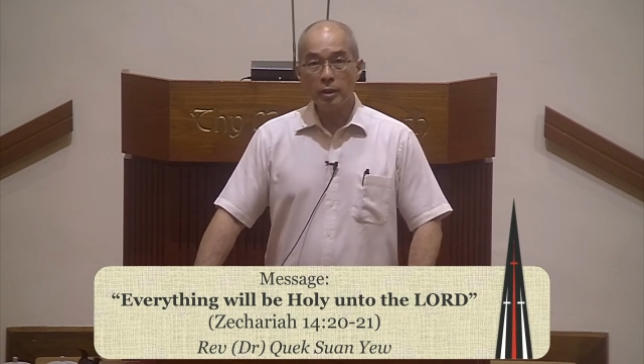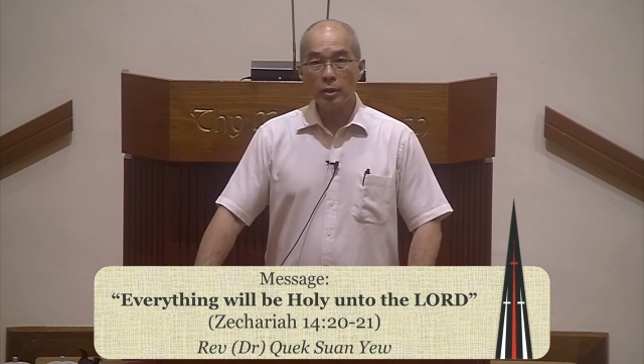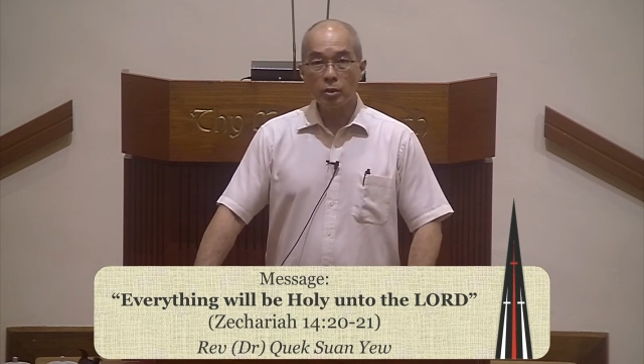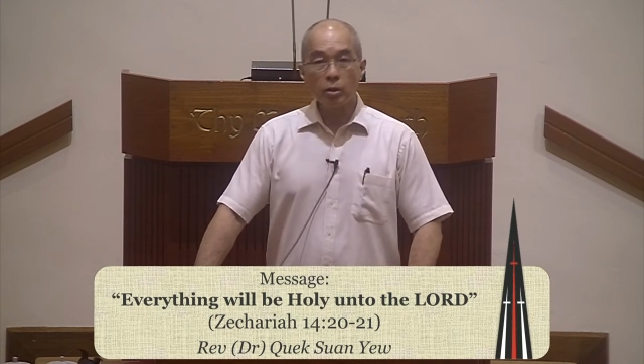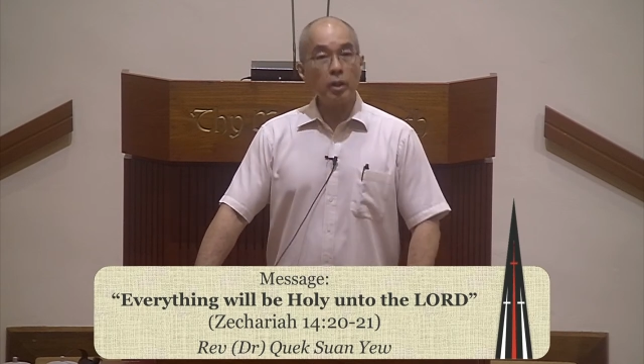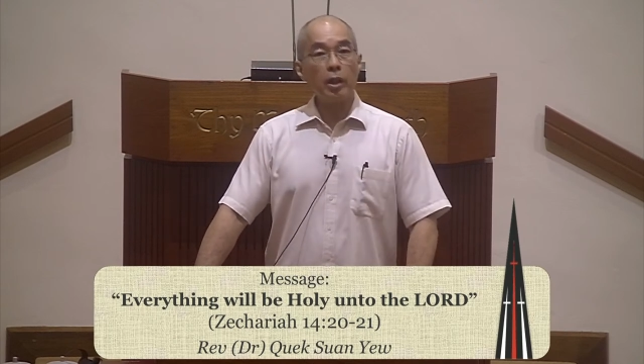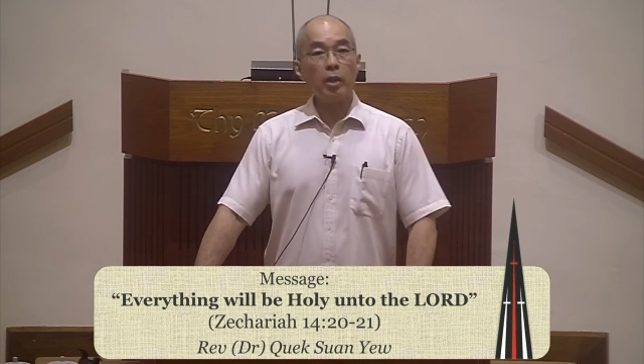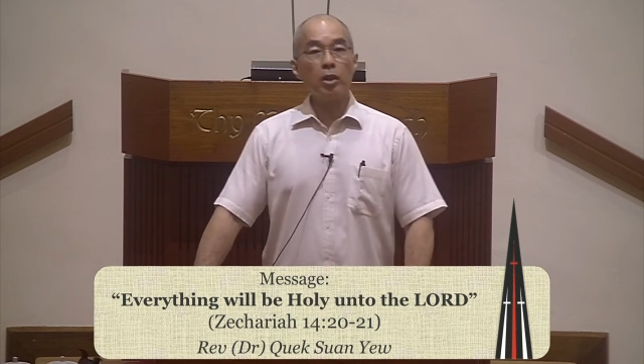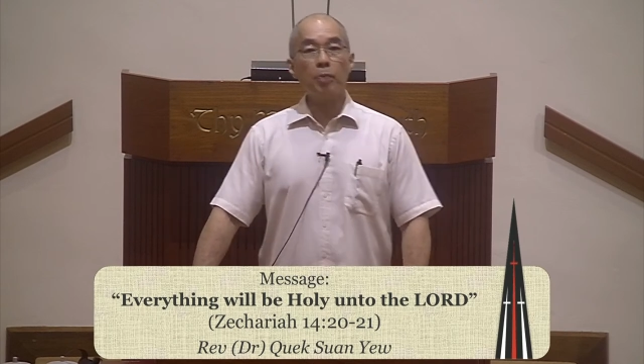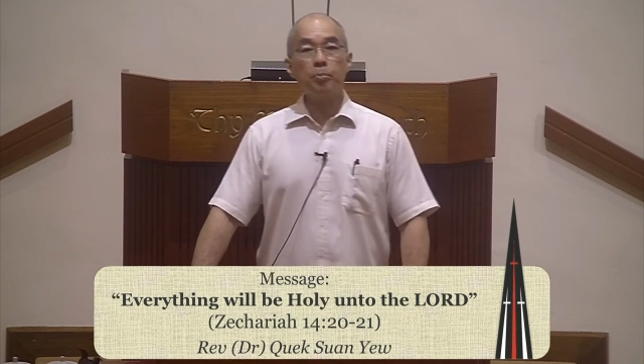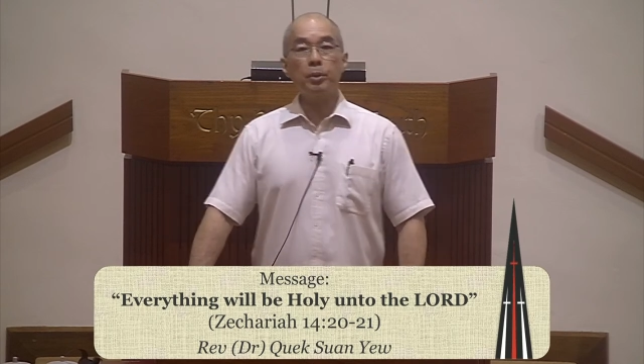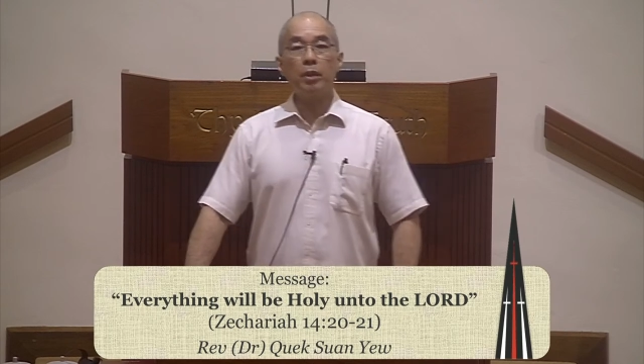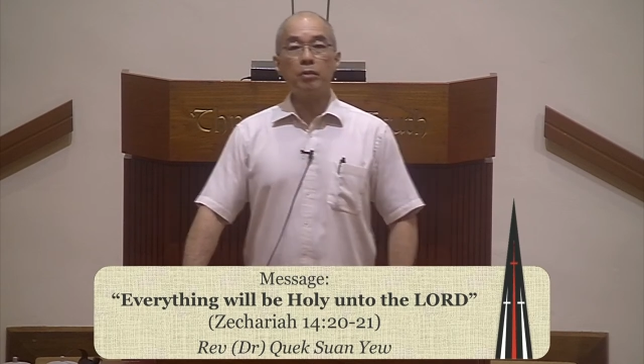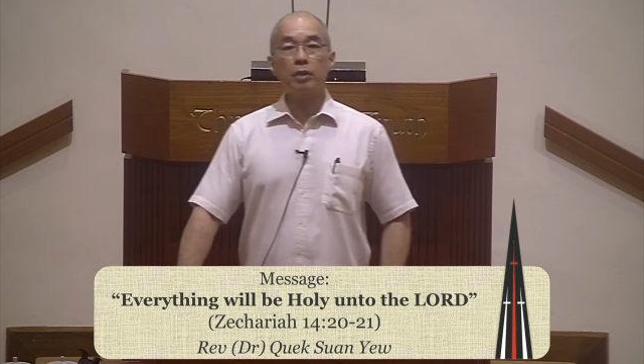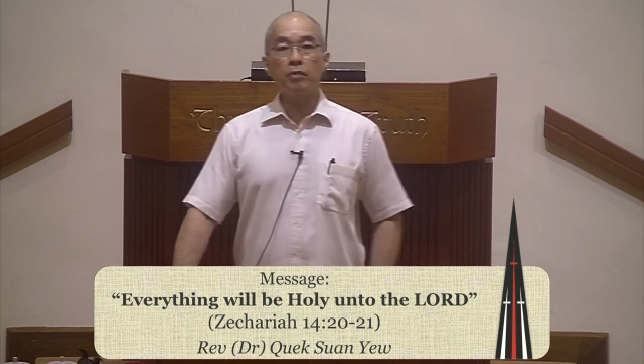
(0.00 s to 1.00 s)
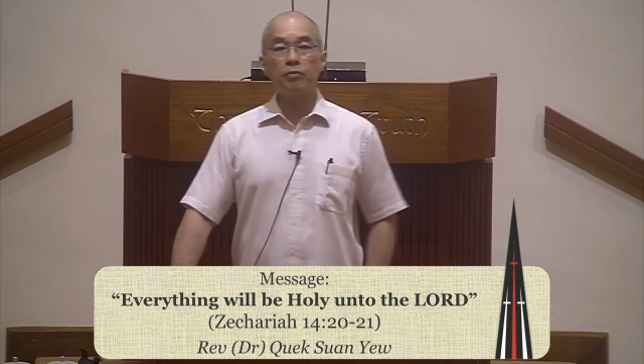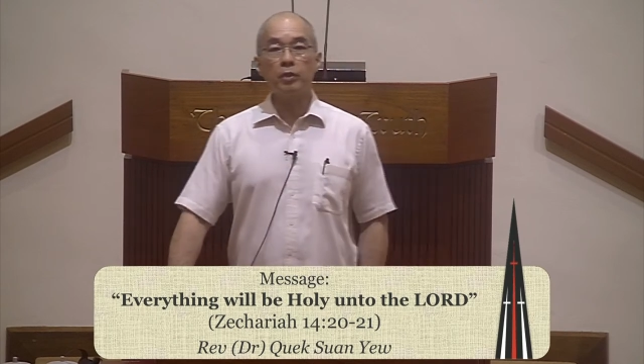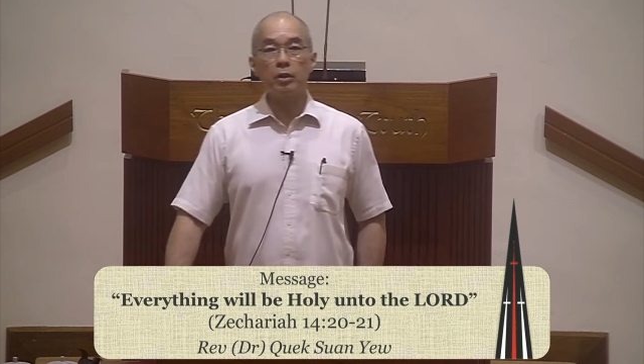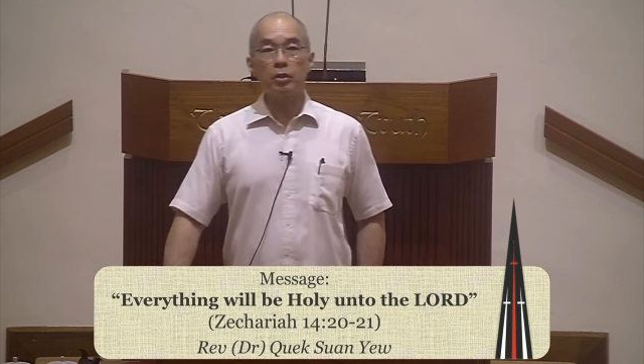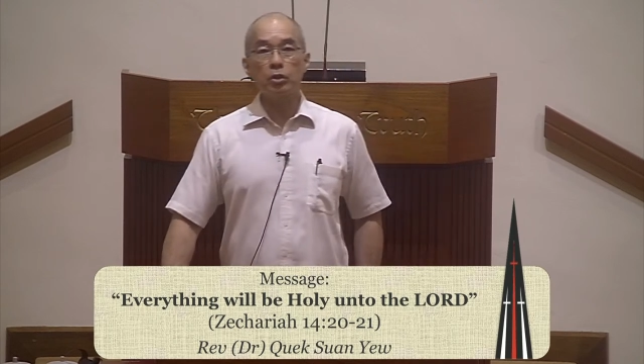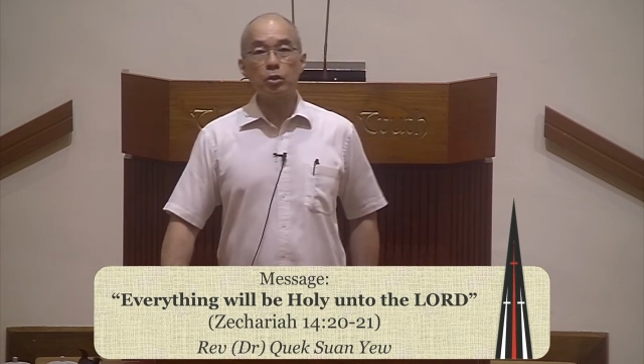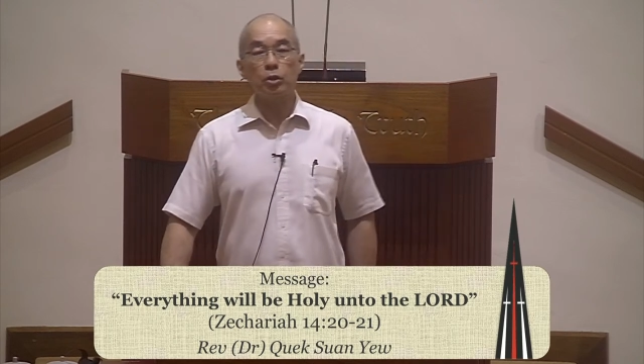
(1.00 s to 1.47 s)
So it cannot be a
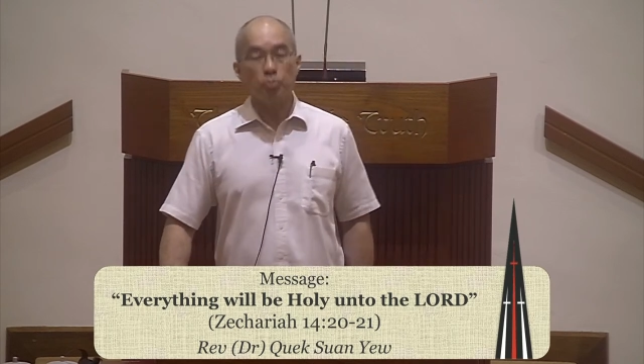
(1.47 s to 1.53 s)
reference to